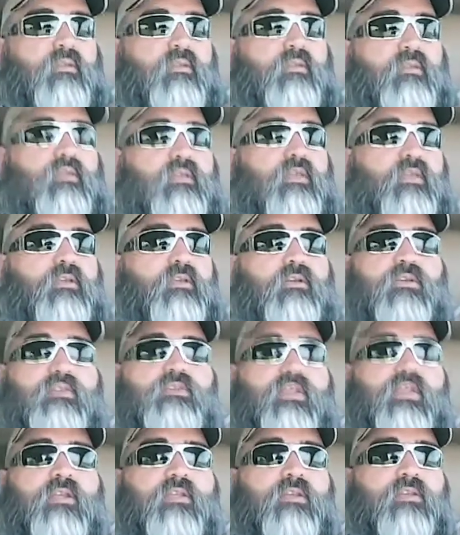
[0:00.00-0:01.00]
he couldn't
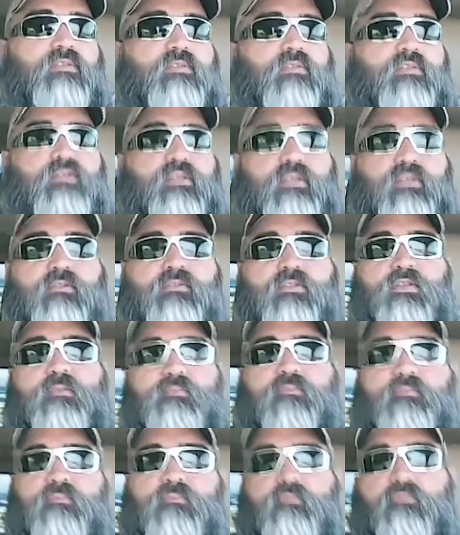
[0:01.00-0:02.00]
take it into the dealership
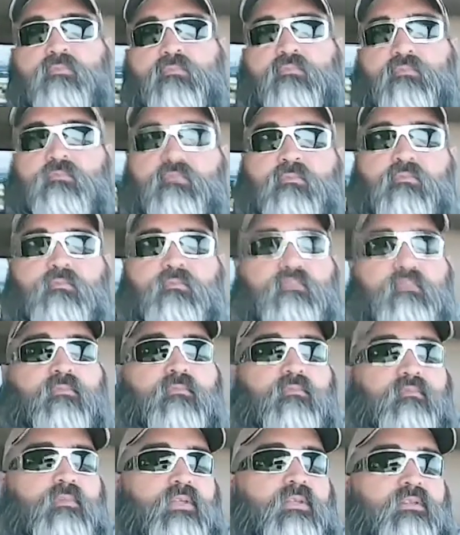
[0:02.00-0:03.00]

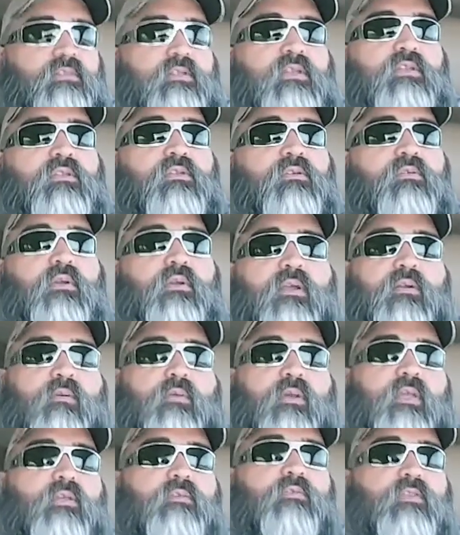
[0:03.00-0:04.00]
because he knew right
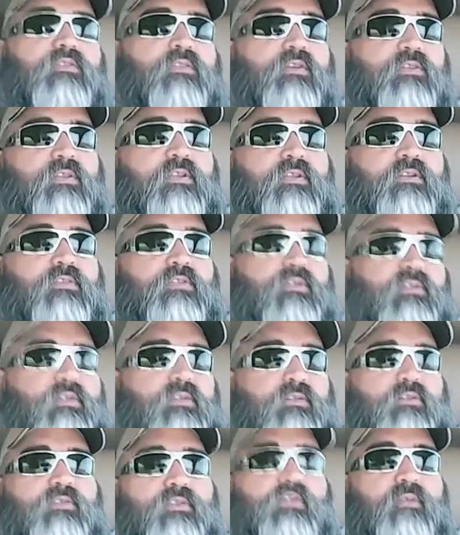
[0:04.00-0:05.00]
away if he took it into the
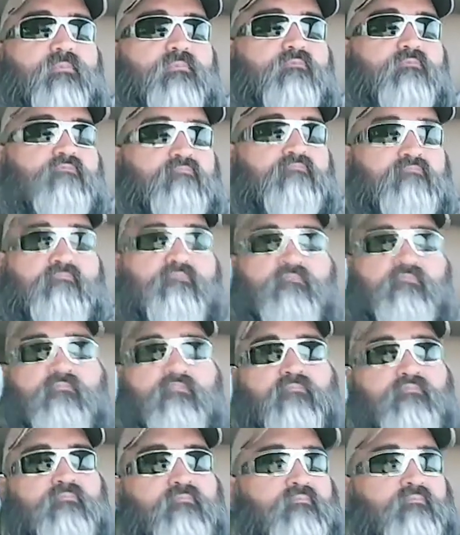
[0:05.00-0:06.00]
dealership,
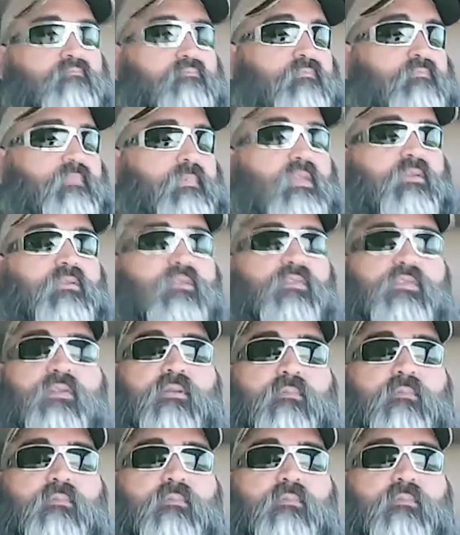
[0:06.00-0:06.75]
he was going to